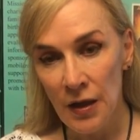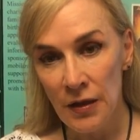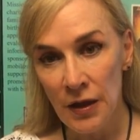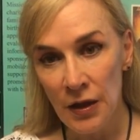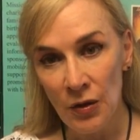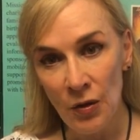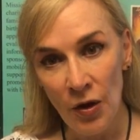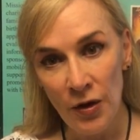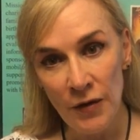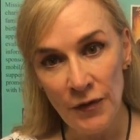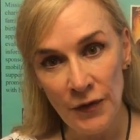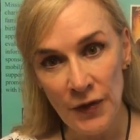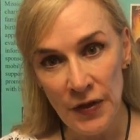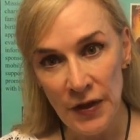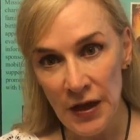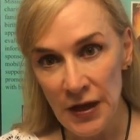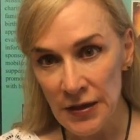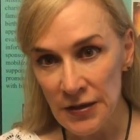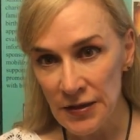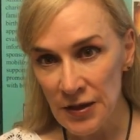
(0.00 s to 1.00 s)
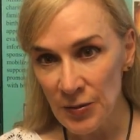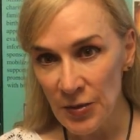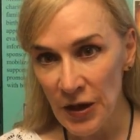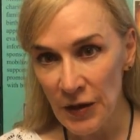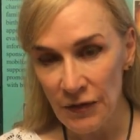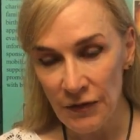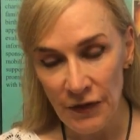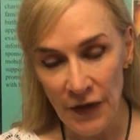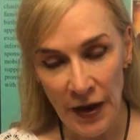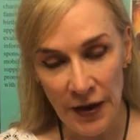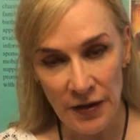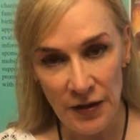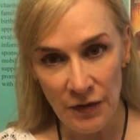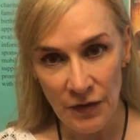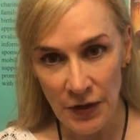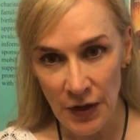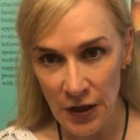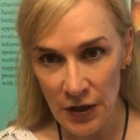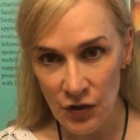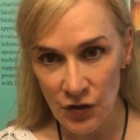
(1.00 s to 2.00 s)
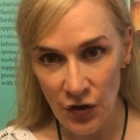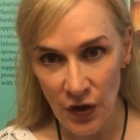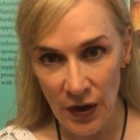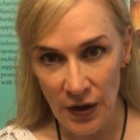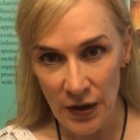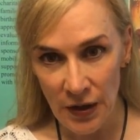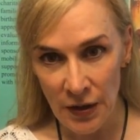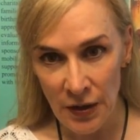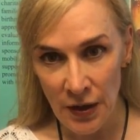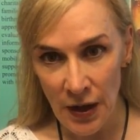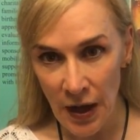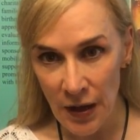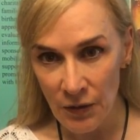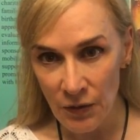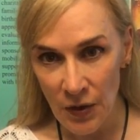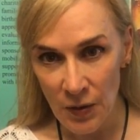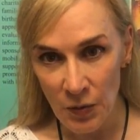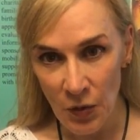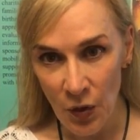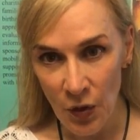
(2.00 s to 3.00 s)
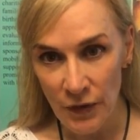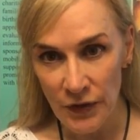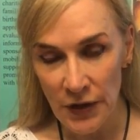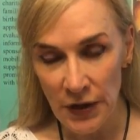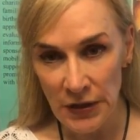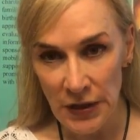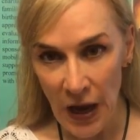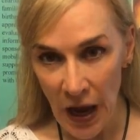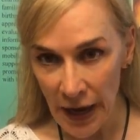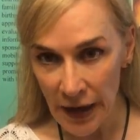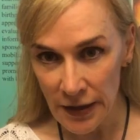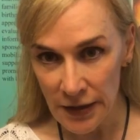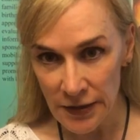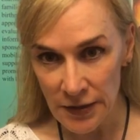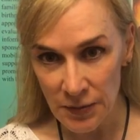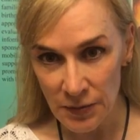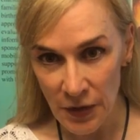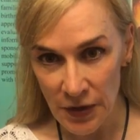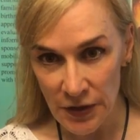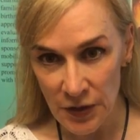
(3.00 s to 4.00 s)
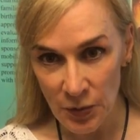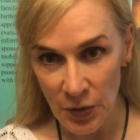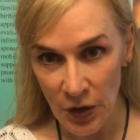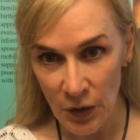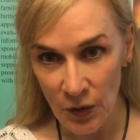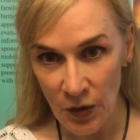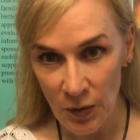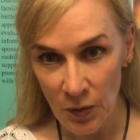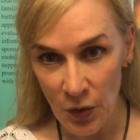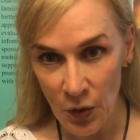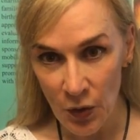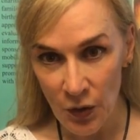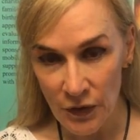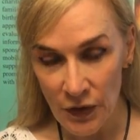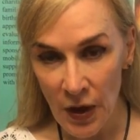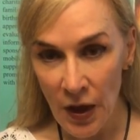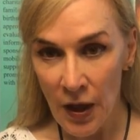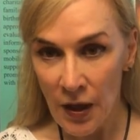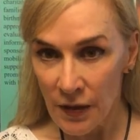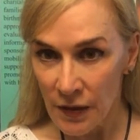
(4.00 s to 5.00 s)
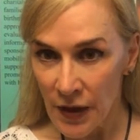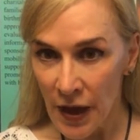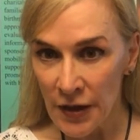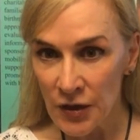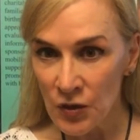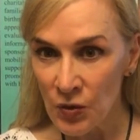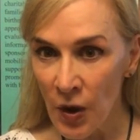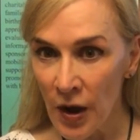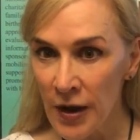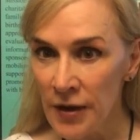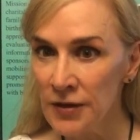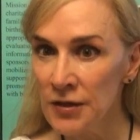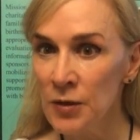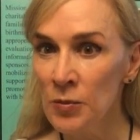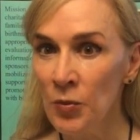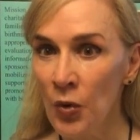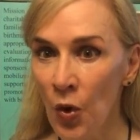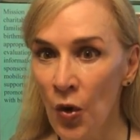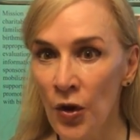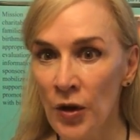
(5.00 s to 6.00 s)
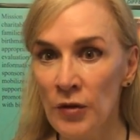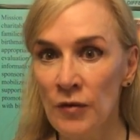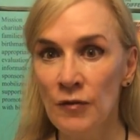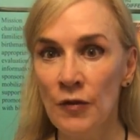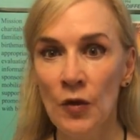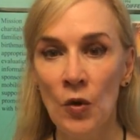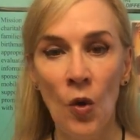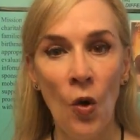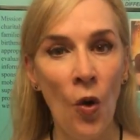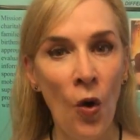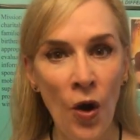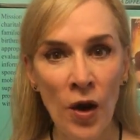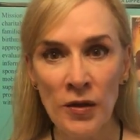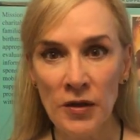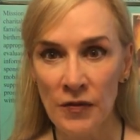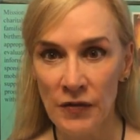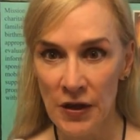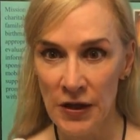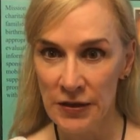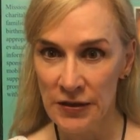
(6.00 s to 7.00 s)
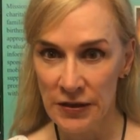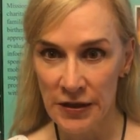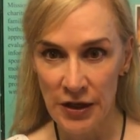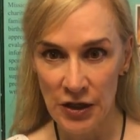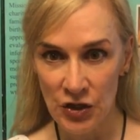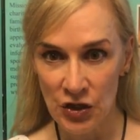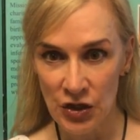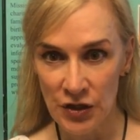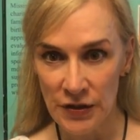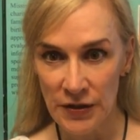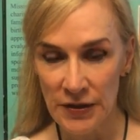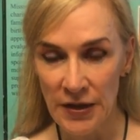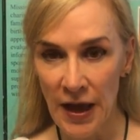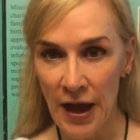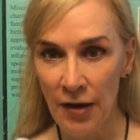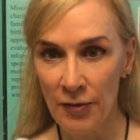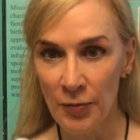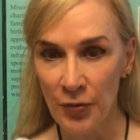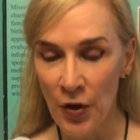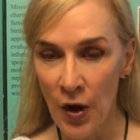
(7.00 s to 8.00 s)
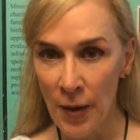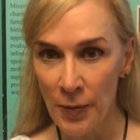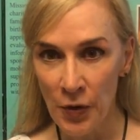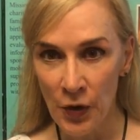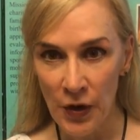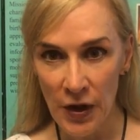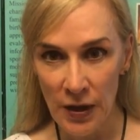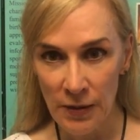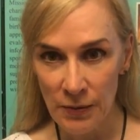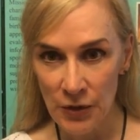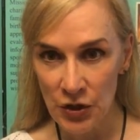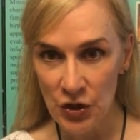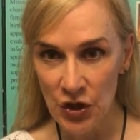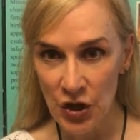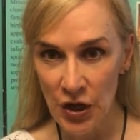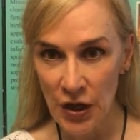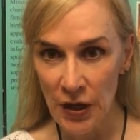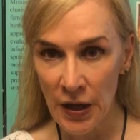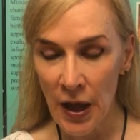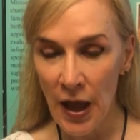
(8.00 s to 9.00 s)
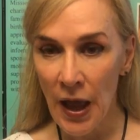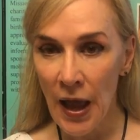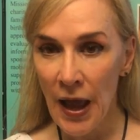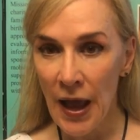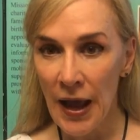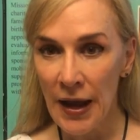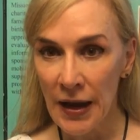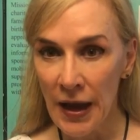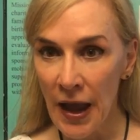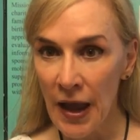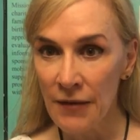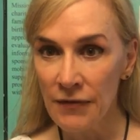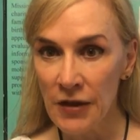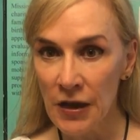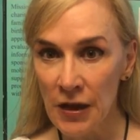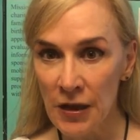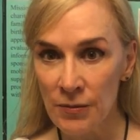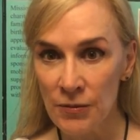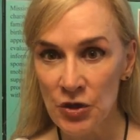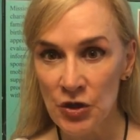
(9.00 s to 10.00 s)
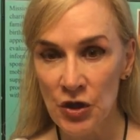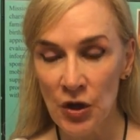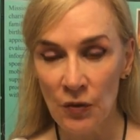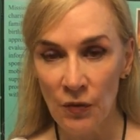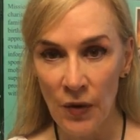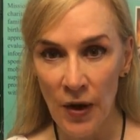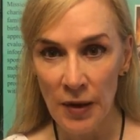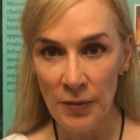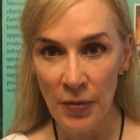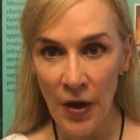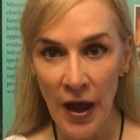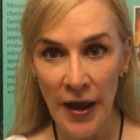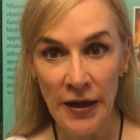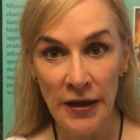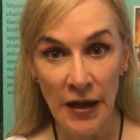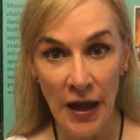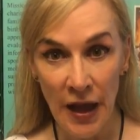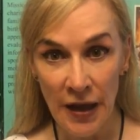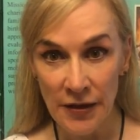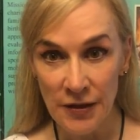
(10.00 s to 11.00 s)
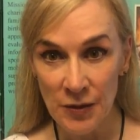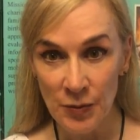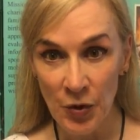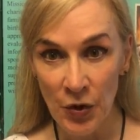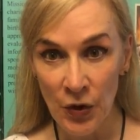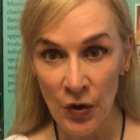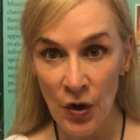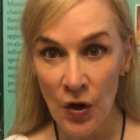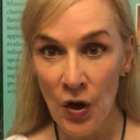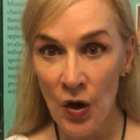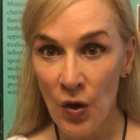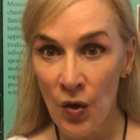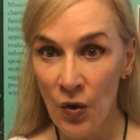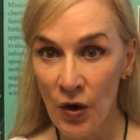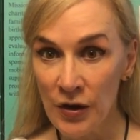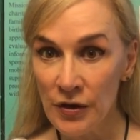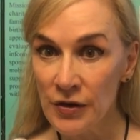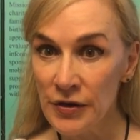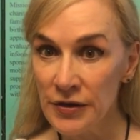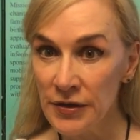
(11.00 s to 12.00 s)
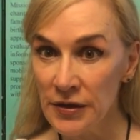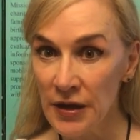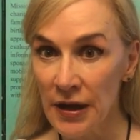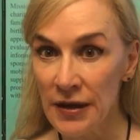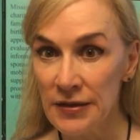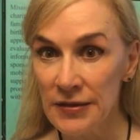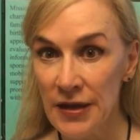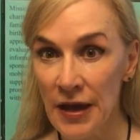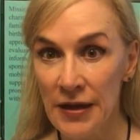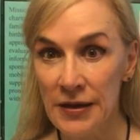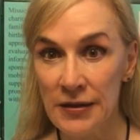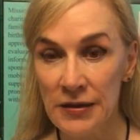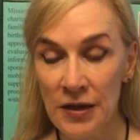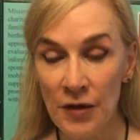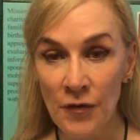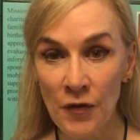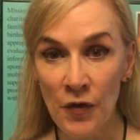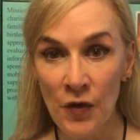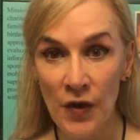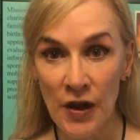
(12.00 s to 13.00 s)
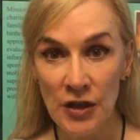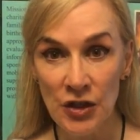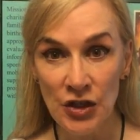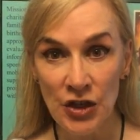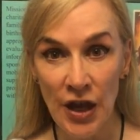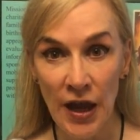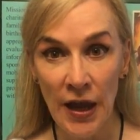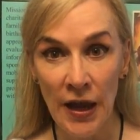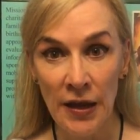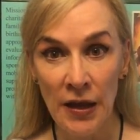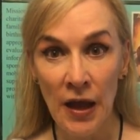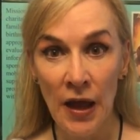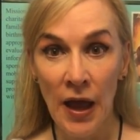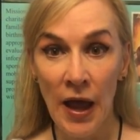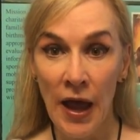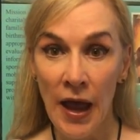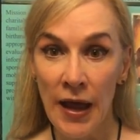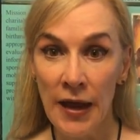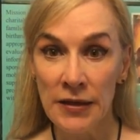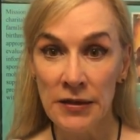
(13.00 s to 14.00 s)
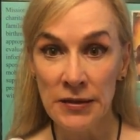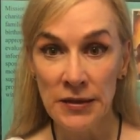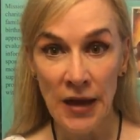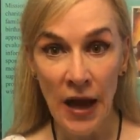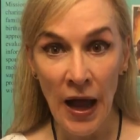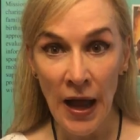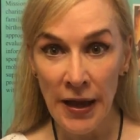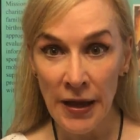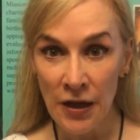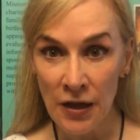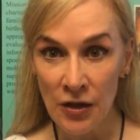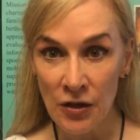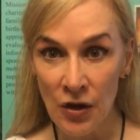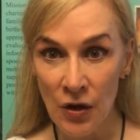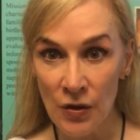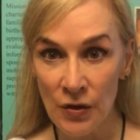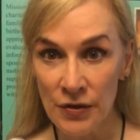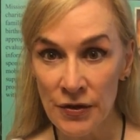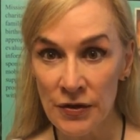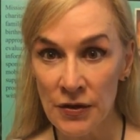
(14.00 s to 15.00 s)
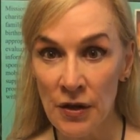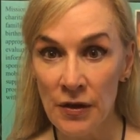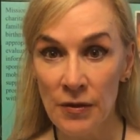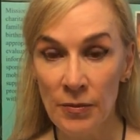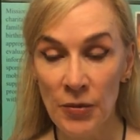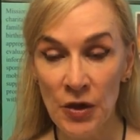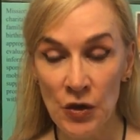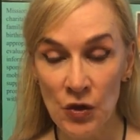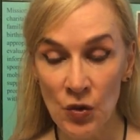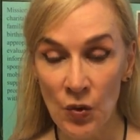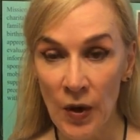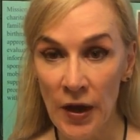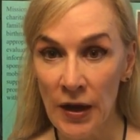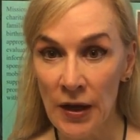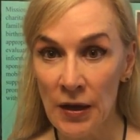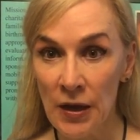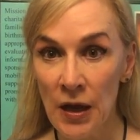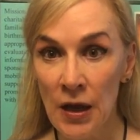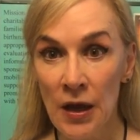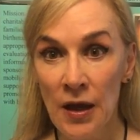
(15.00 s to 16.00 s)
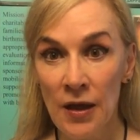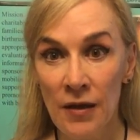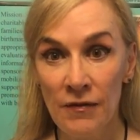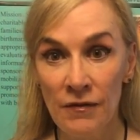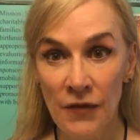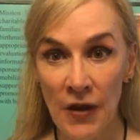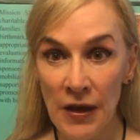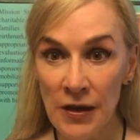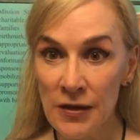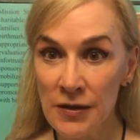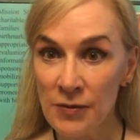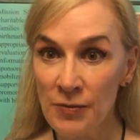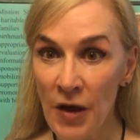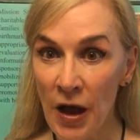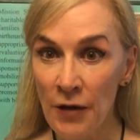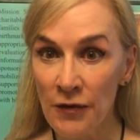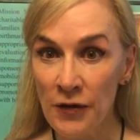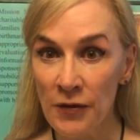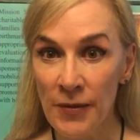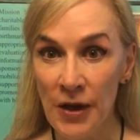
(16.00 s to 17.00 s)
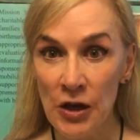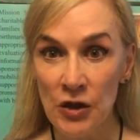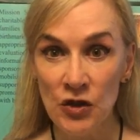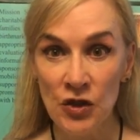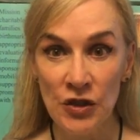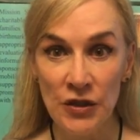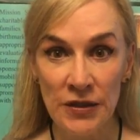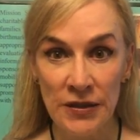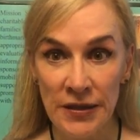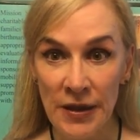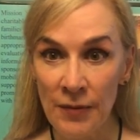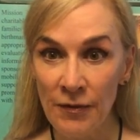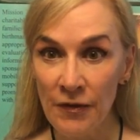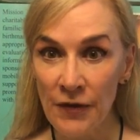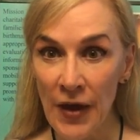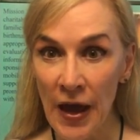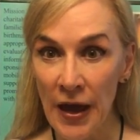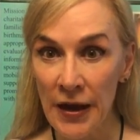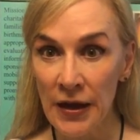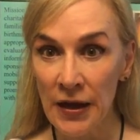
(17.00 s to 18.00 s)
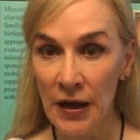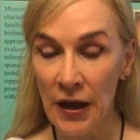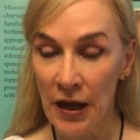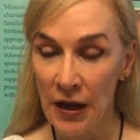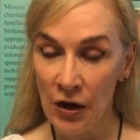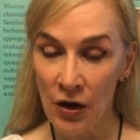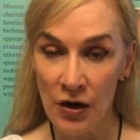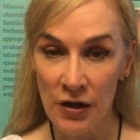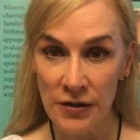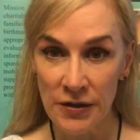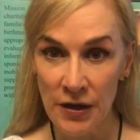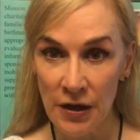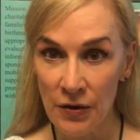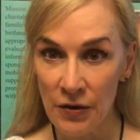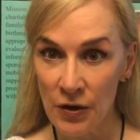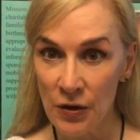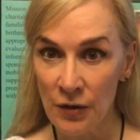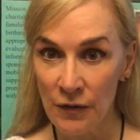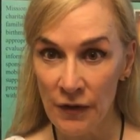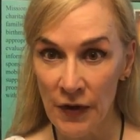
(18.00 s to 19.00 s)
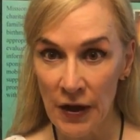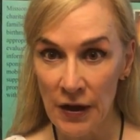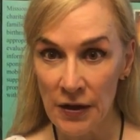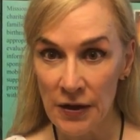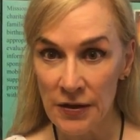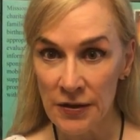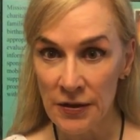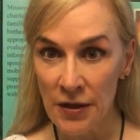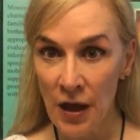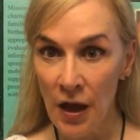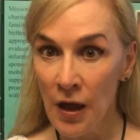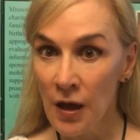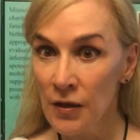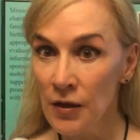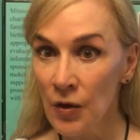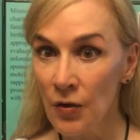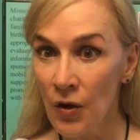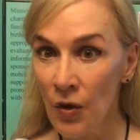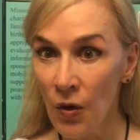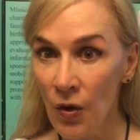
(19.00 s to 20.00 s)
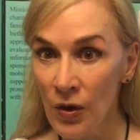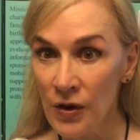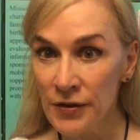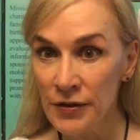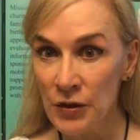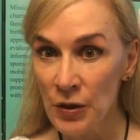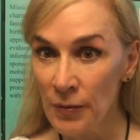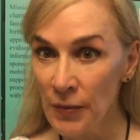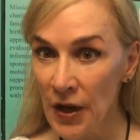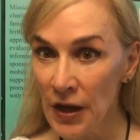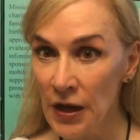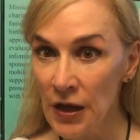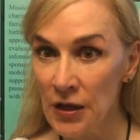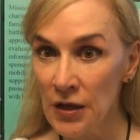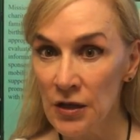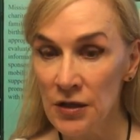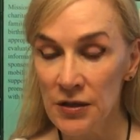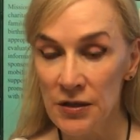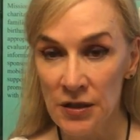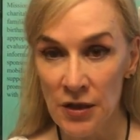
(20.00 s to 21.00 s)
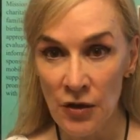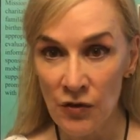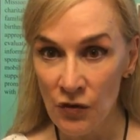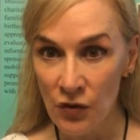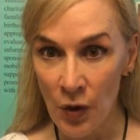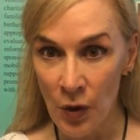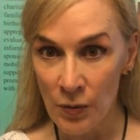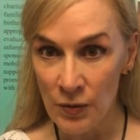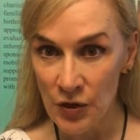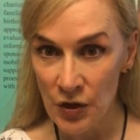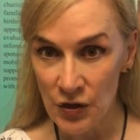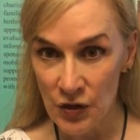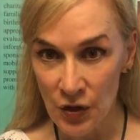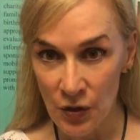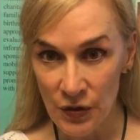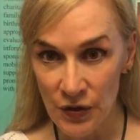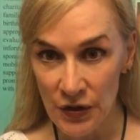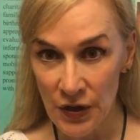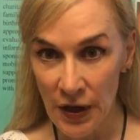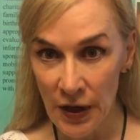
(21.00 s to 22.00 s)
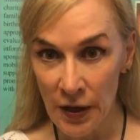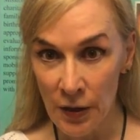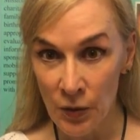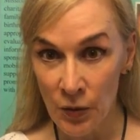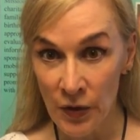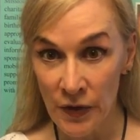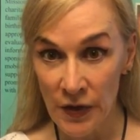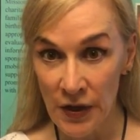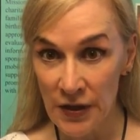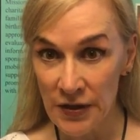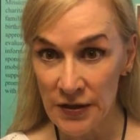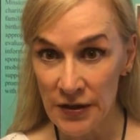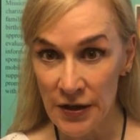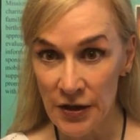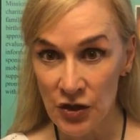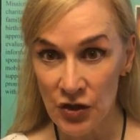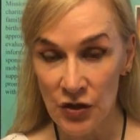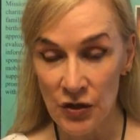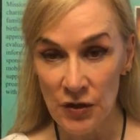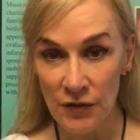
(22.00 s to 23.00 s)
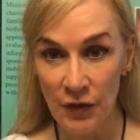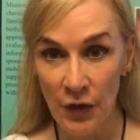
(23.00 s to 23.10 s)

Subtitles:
In order for these to be effectively treated and removed, the nidus must be removed. That's why it's important for all of these lesions to have proper imaging and have the imaging read by an expert who understands how to differentiate and diagnose between venous malformations, lymphatic, and arteriovenous. There are also many syndromes associated with these lesions.